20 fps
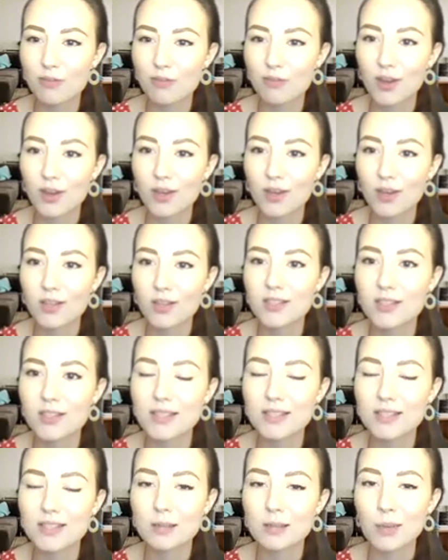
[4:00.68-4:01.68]
first is
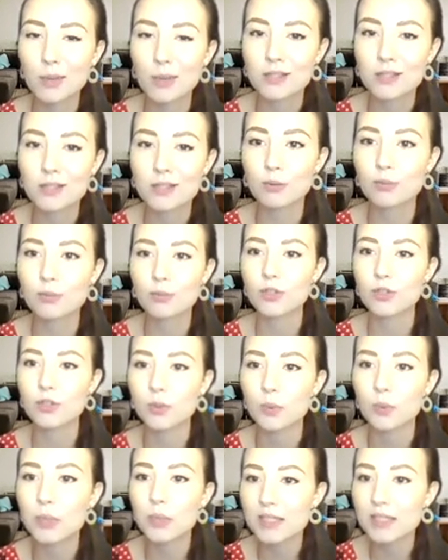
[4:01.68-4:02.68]
the best option that
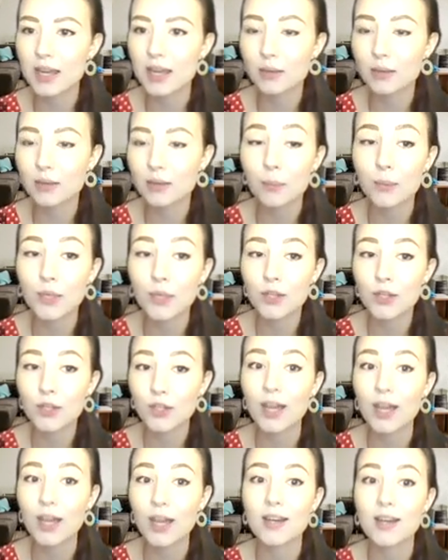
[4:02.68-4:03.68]
we take when we look
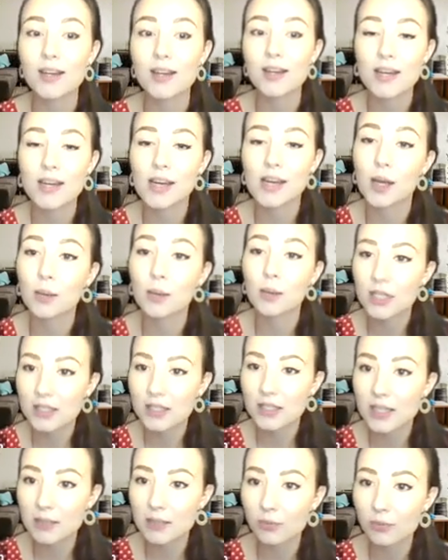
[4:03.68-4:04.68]
at
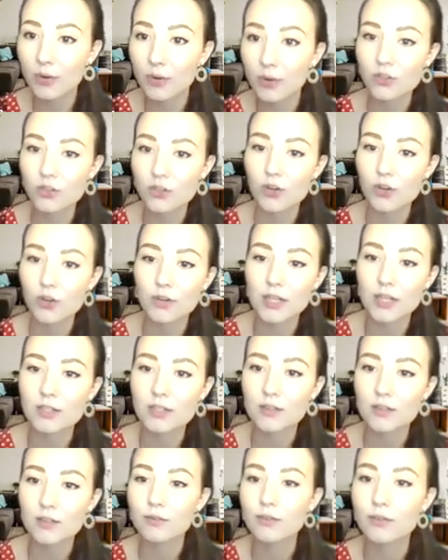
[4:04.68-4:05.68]
deep retrofits
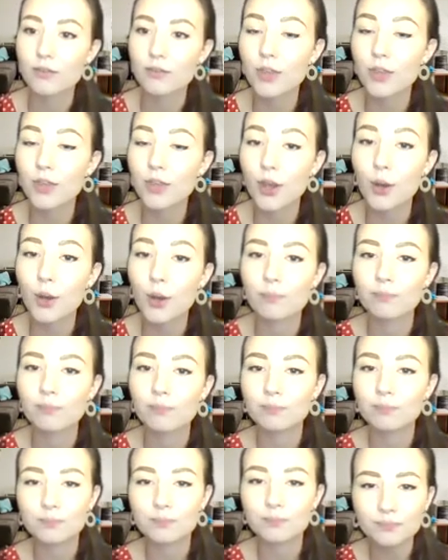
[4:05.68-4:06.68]
of the home.
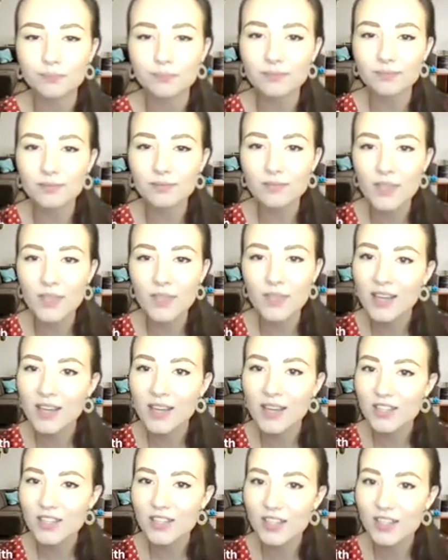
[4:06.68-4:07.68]

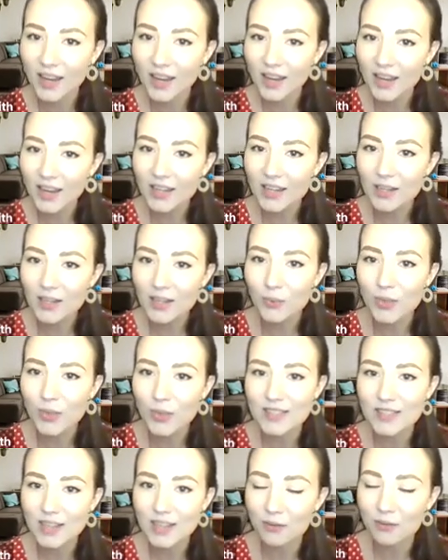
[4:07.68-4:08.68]
Today, we're
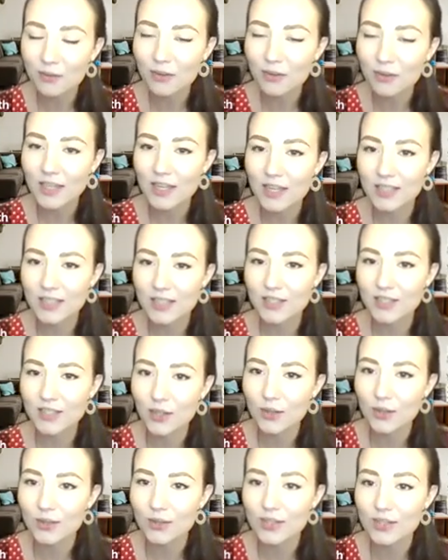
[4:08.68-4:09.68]
delving
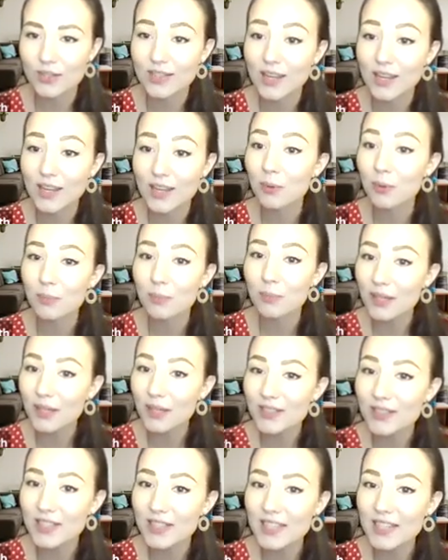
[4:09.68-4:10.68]
into sustainable
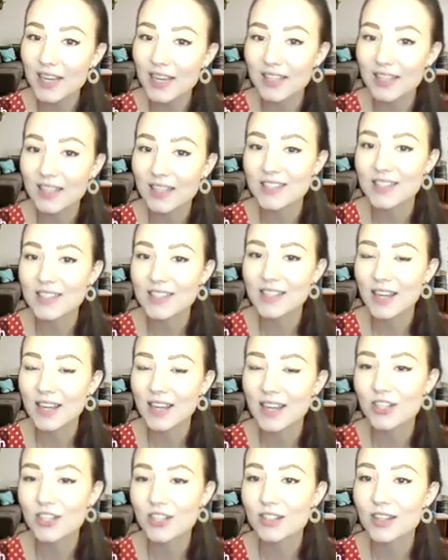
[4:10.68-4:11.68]
building and
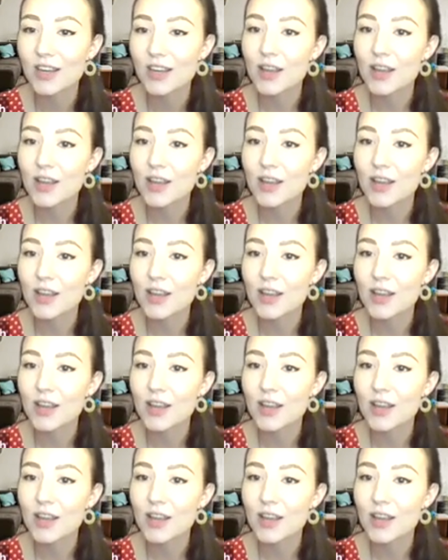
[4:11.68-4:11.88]
insulation.